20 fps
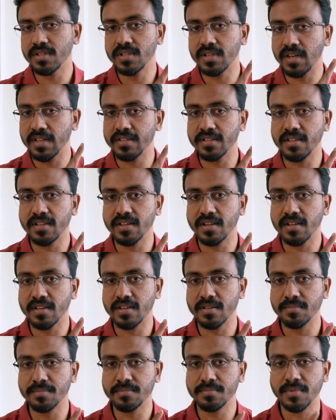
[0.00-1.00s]
click the
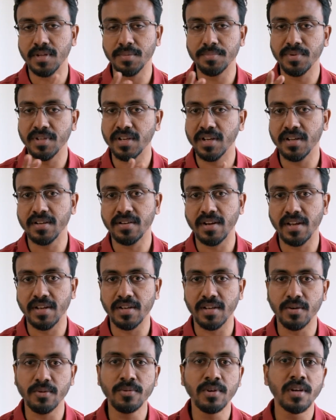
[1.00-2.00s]
card appearing right
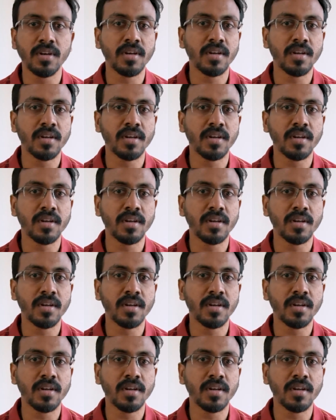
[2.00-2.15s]
now.